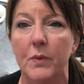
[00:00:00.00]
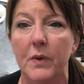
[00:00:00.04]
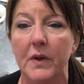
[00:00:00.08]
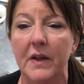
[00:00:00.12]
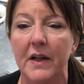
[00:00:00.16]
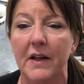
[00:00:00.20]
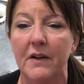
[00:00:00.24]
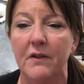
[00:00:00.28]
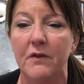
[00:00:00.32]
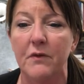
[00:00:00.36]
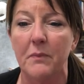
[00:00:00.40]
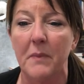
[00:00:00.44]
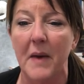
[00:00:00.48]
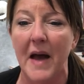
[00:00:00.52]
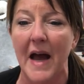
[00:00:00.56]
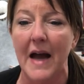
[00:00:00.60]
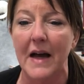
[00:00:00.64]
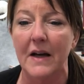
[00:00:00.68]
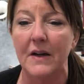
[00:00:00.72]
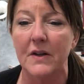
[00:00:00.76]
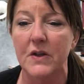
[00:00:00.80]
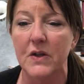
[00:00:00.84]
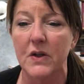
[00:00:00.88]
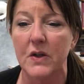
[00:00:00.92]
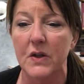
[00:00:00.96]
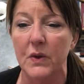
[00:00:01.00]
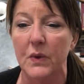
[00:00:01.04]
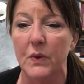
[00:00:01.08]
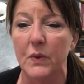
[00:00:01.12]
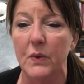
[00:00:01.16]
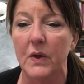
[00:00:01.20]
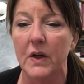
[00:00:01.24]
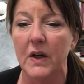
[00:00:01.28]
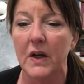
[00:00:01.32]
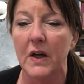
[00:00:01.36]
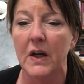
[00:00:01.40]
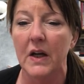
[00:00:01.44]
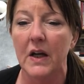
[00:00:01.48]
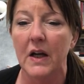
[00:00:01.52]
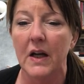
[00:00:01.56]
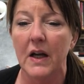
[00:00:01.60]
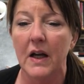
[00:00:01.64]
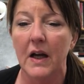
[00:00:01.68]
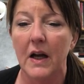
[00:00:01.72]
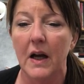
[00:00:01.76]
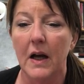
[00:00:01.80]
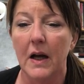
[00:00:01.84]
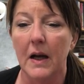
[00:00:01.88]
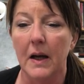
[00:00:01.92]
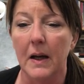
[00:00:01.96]
would give back to
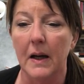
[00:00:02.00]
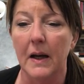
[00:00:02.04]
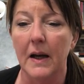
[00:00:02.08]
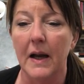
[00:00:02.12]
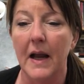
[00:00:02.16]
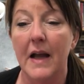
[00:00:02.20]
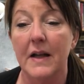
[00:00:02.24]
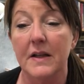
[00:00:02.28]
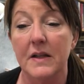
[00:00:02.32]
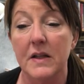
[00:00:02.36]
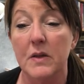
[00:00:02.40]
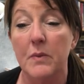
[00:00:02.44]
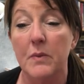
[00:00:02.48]
uh, and